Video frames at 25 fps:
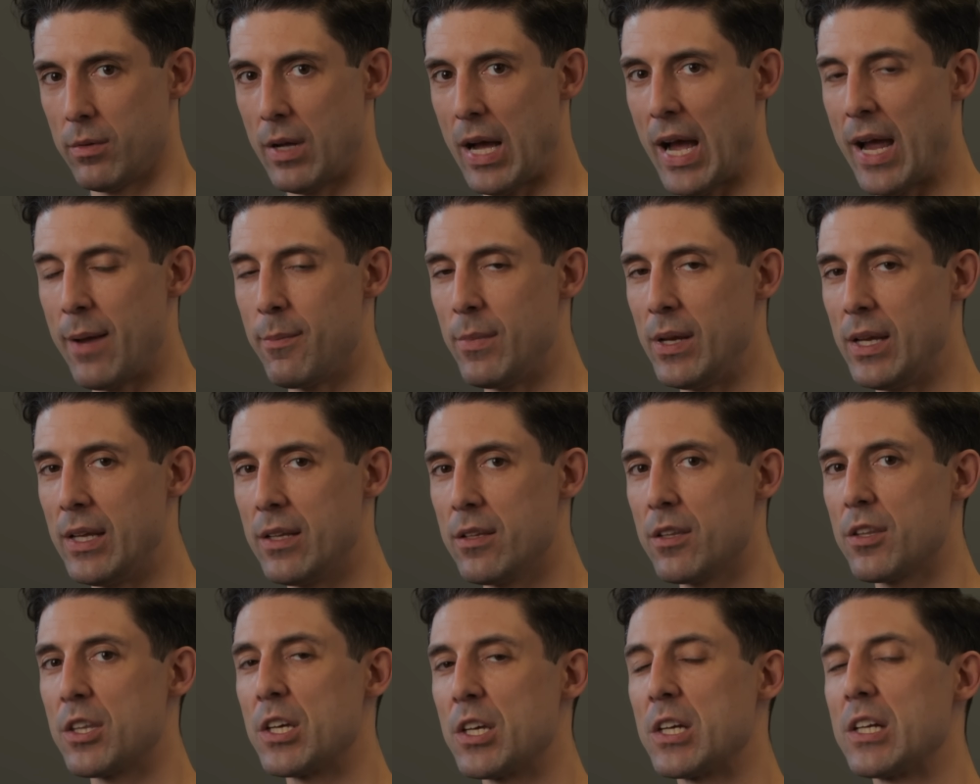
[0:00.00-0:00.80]
I
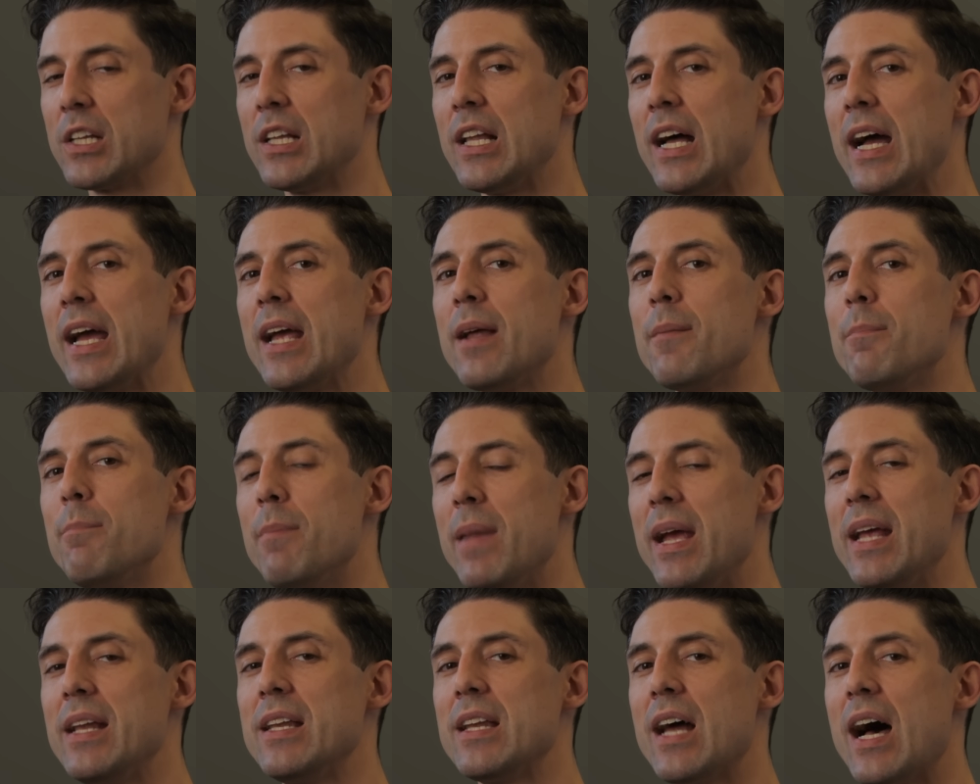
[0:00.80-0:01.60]
mean, the client
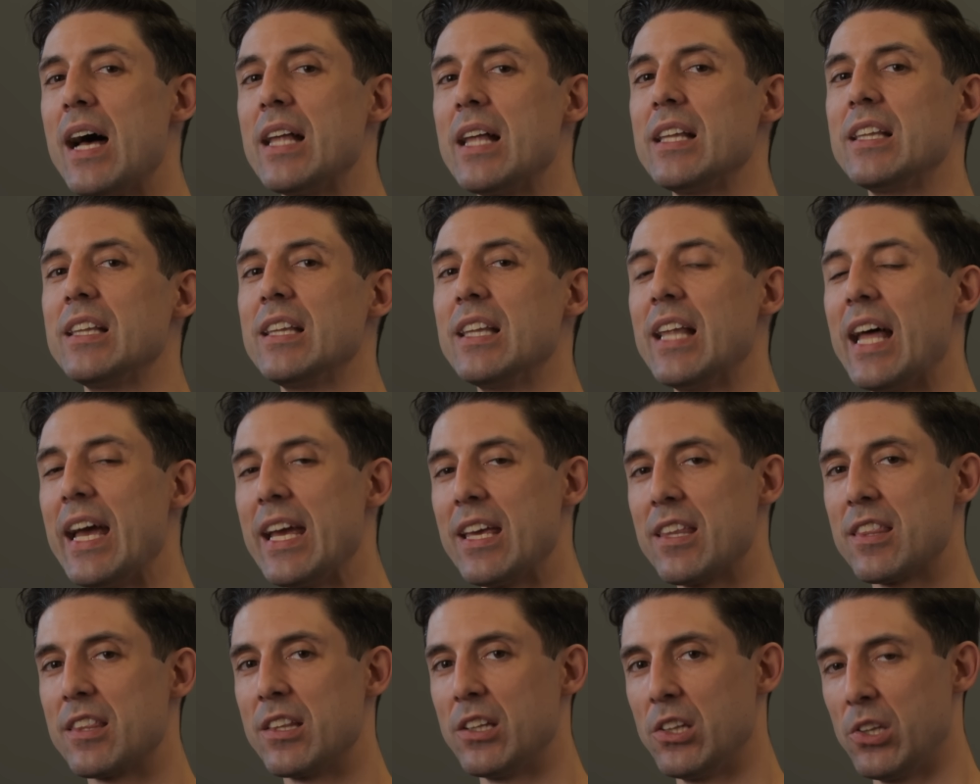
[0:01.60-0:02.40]
may not
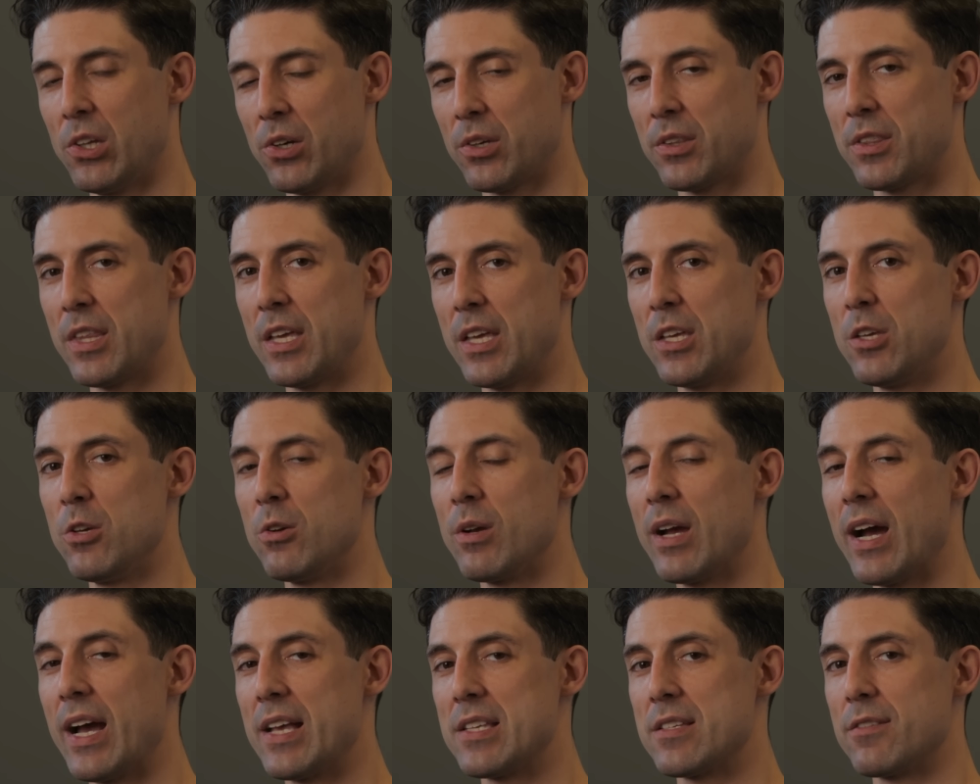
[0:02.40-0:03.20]
like the look that you
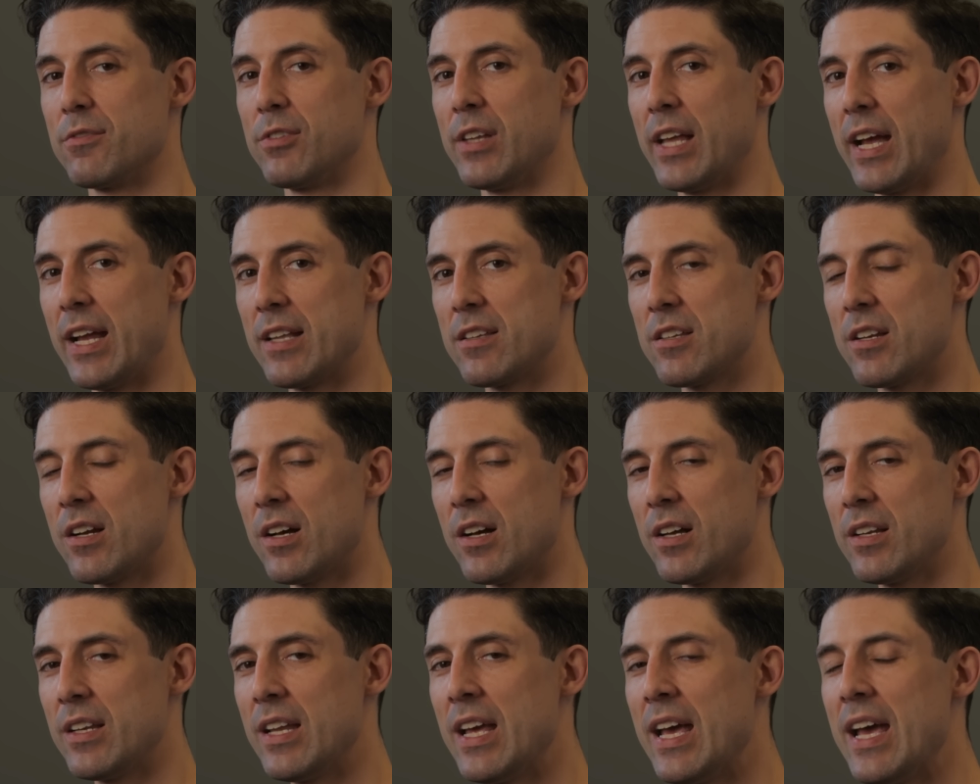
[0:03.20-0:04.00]
guys have landed
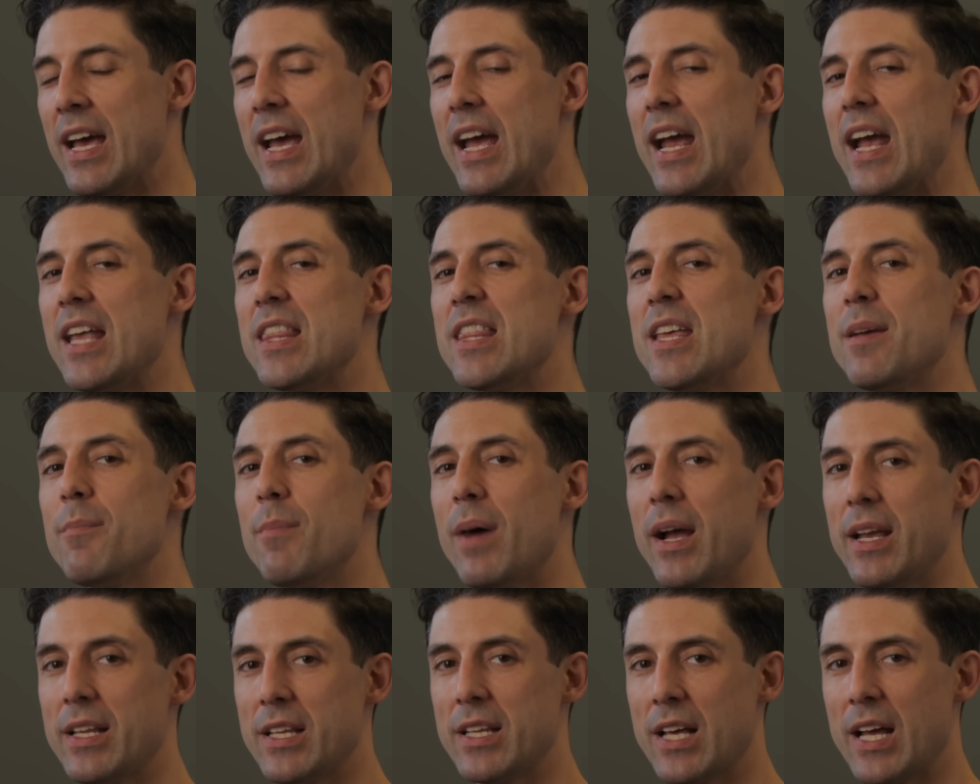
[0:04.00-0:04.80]
on, and they
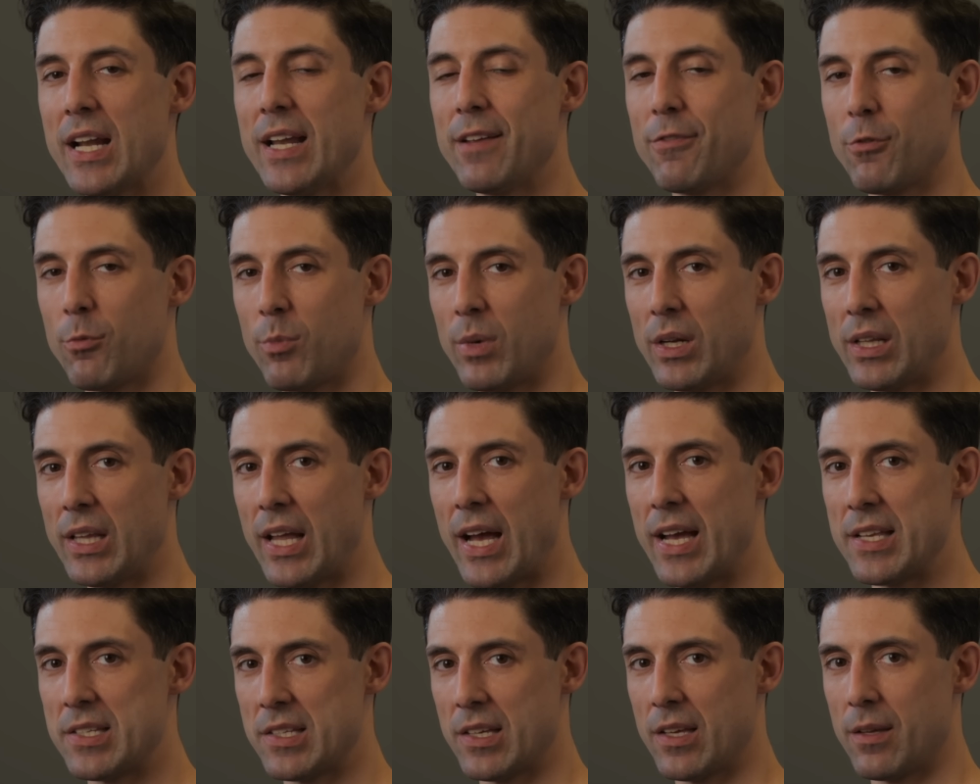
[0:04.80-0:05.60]
might not even
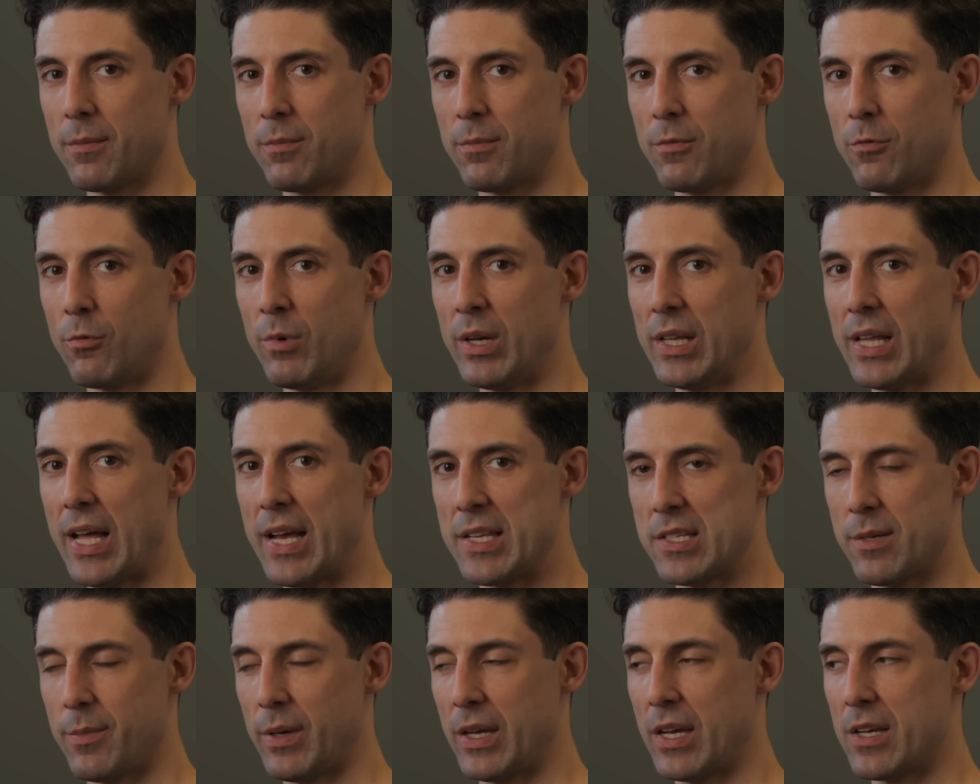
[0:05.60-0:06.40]
realize
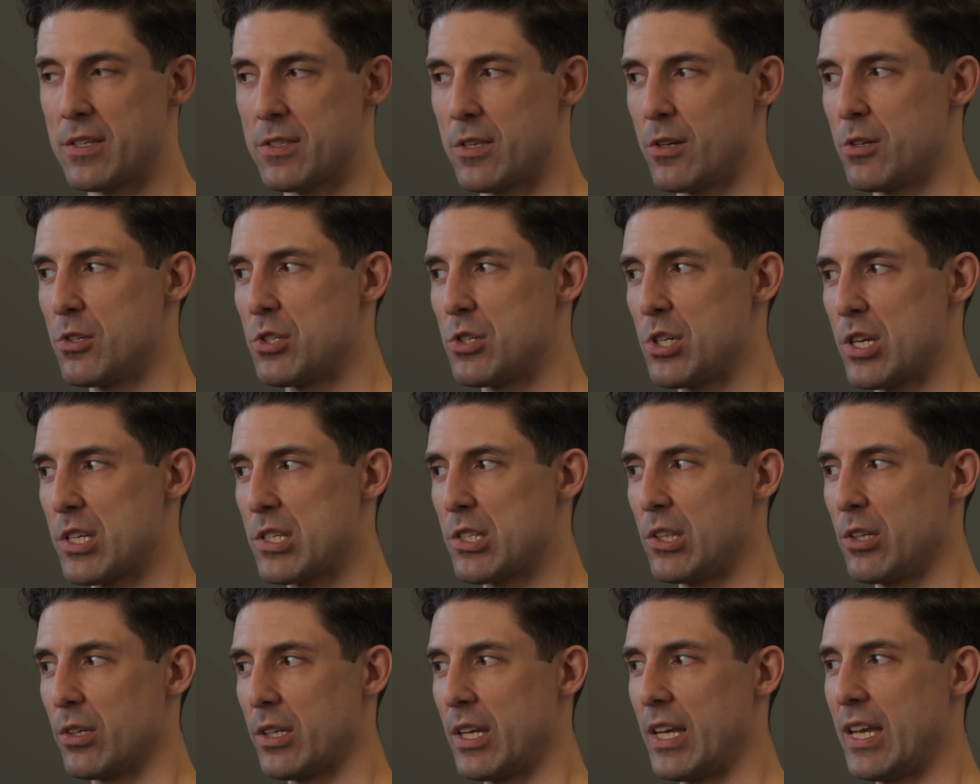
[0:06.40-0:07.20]
it because they're just
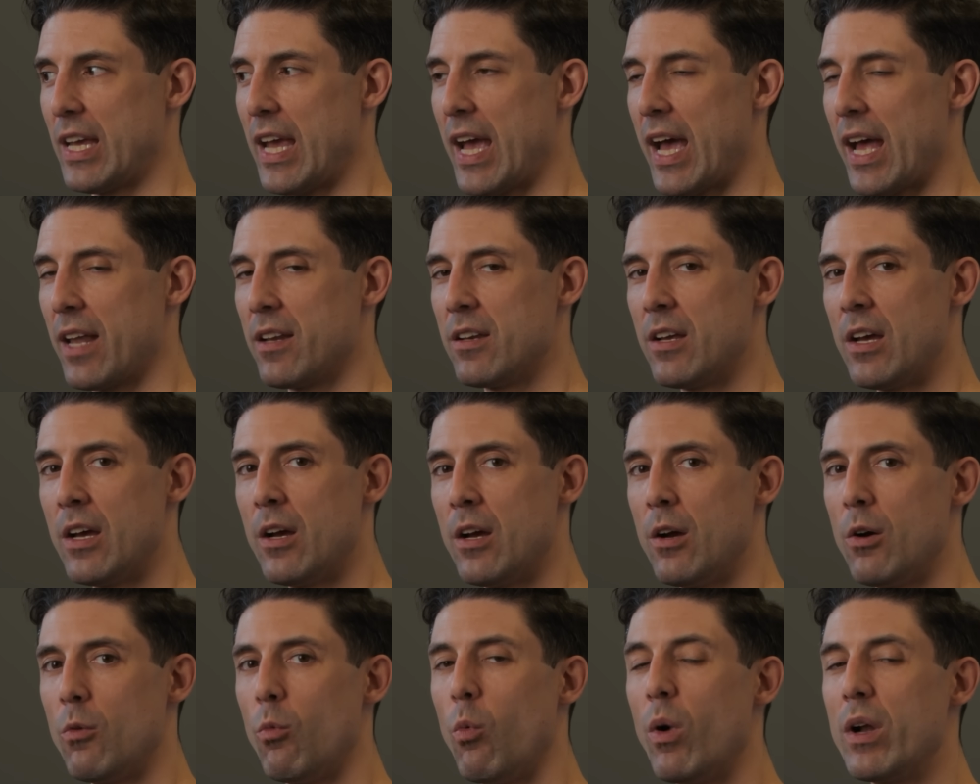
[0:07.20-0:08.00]
looking at
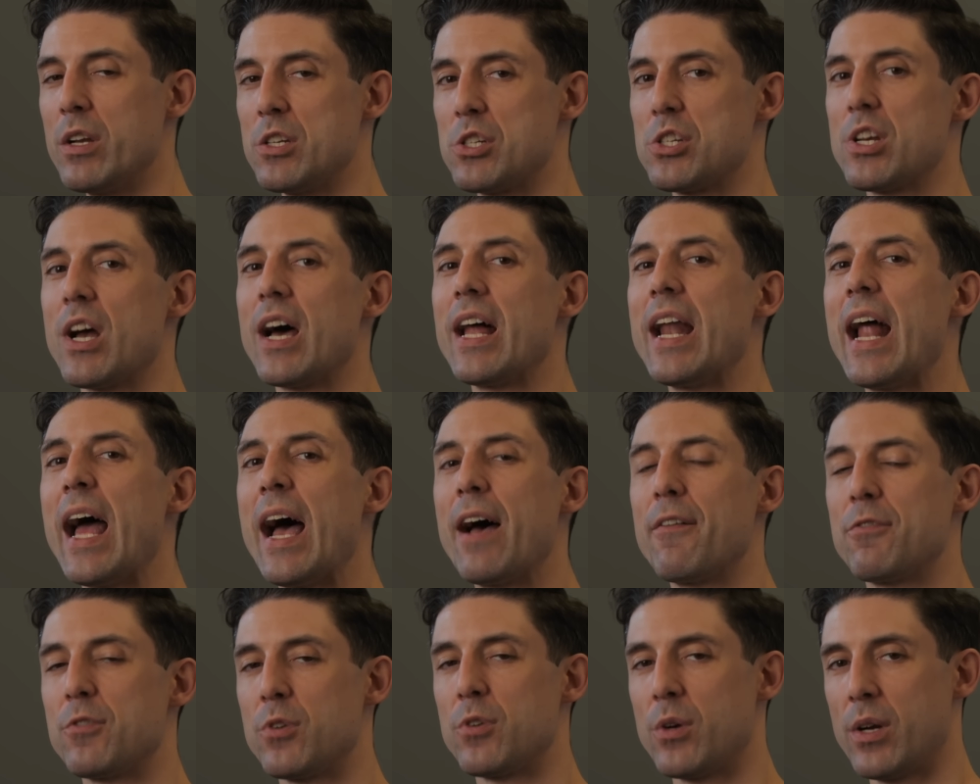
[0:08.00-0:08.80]
one shot
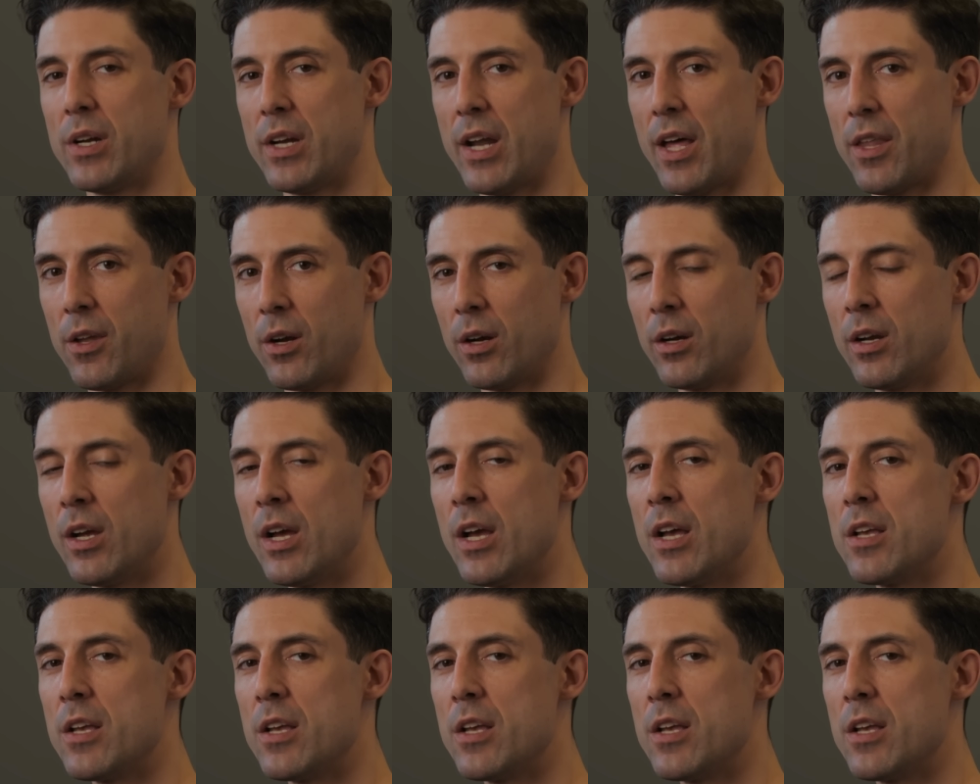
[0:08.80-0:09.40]
after another.